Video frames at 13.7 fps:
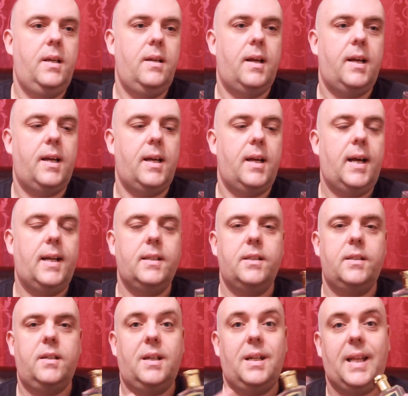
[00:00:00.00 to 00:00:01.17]

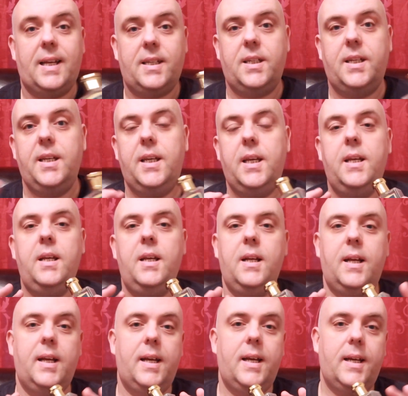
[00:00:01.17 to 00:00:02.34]
and classy
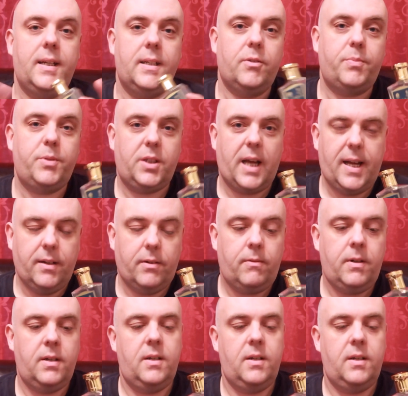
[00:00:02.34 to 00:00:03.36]
and upscale.